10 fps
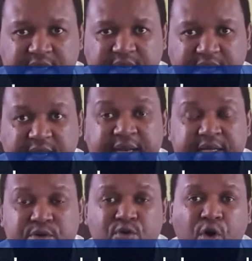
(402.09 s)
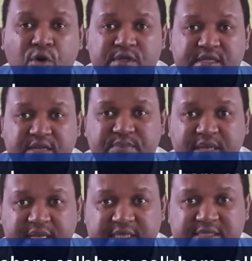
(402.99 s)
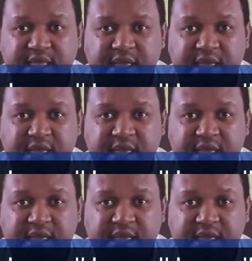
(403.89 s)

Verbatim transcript: Uh, and he called that place